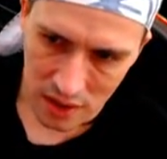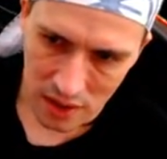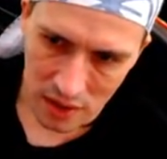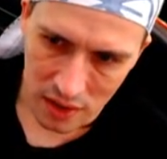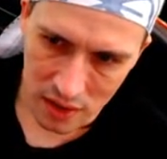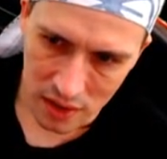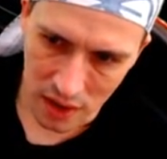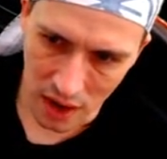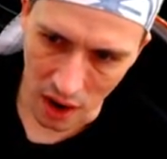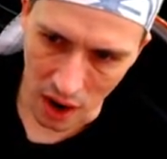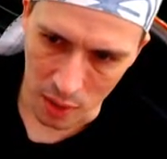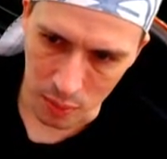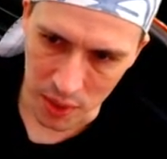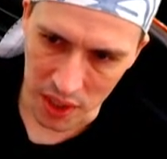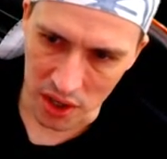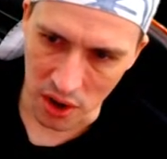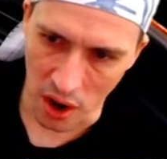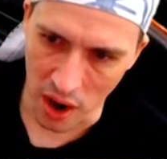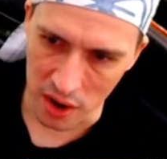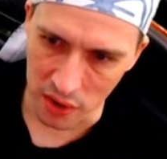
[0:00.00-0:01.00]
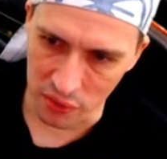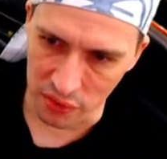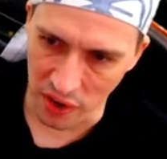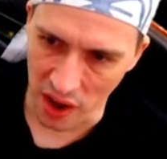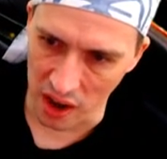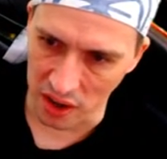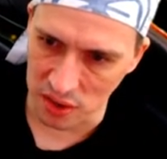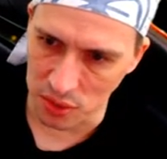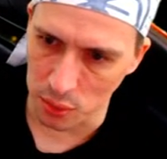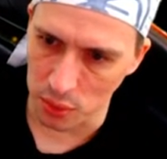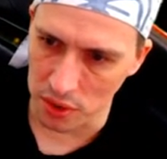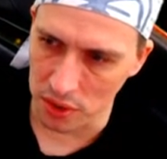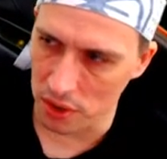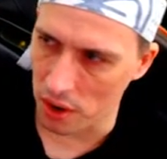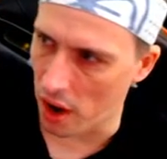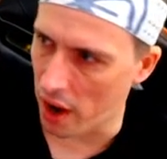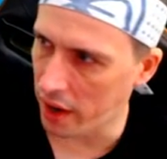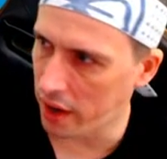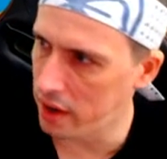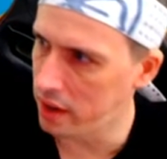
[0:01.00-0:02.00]
yeah, I'd be kind of fucked, wouldn't
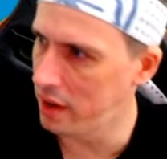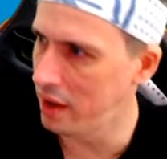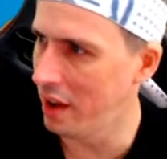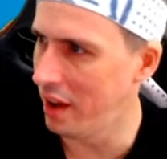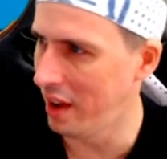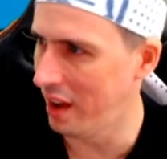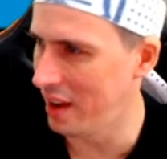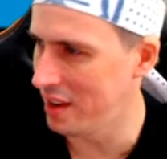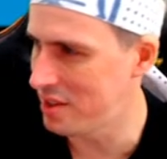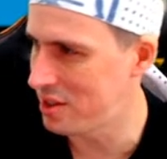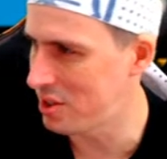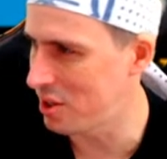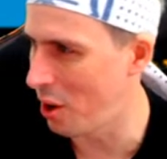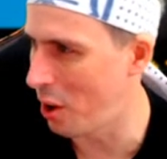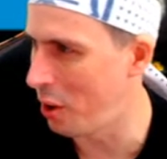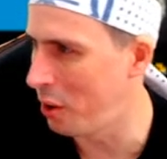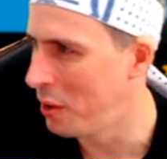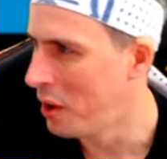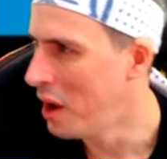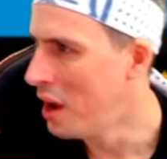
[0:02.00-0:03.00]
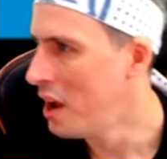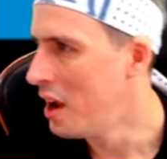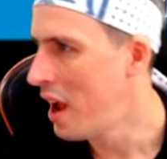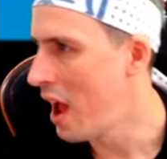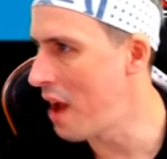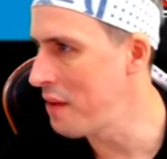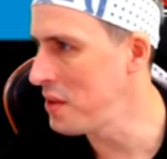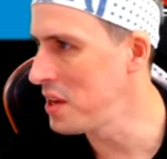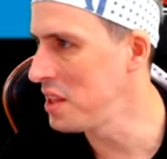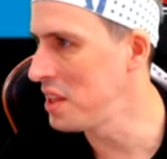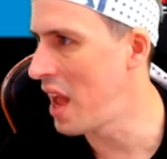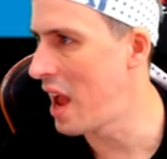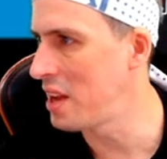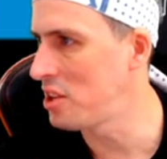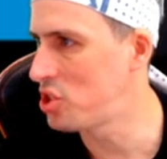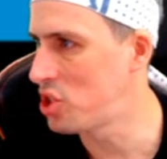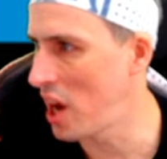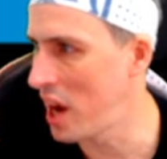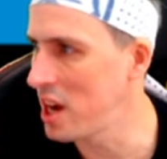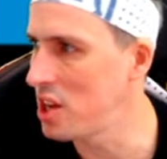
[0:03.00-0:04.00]
I? So, having that
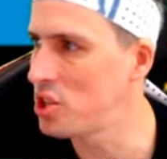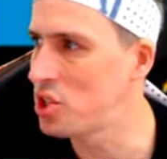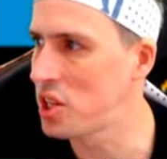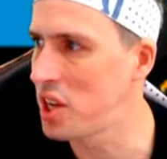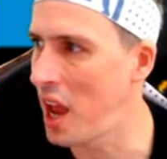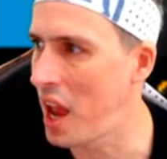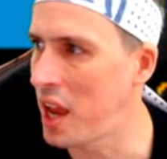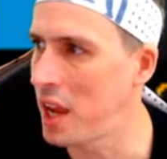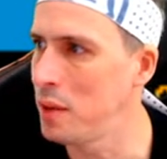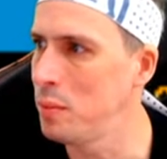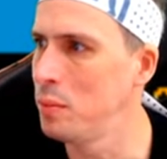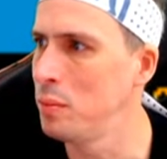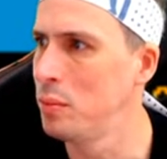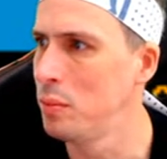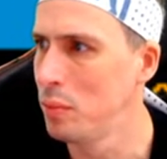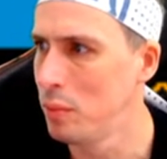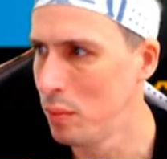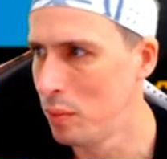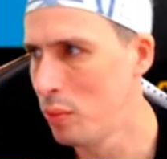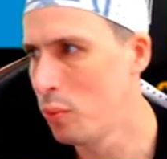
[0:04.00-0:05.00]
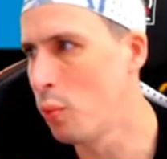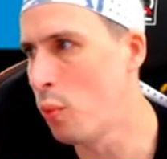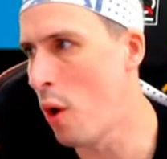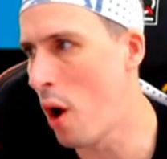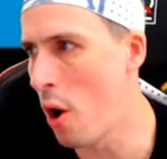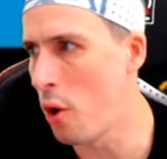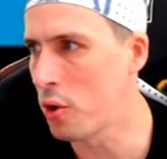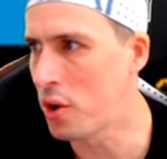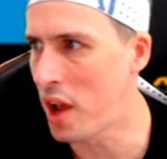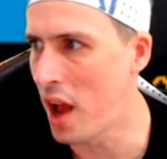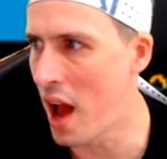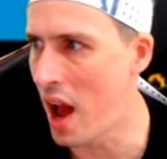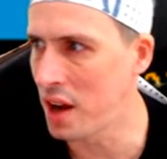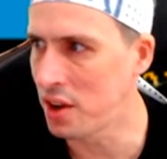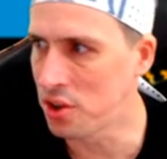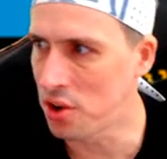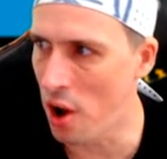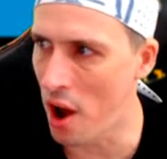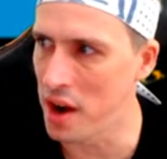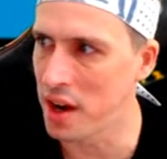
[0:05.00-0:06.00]
change game wildcard
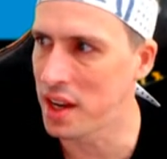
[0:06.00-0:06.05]
kind of